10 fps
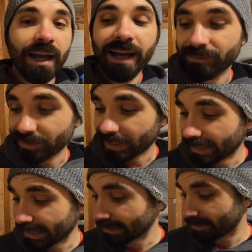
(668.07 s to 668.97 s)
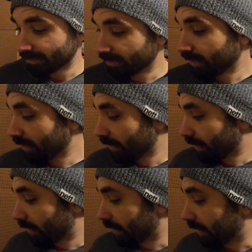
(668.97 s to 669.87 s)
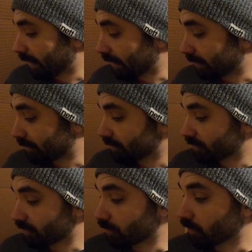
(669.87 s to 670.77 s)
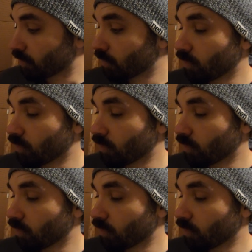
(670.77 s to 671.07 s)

I've got some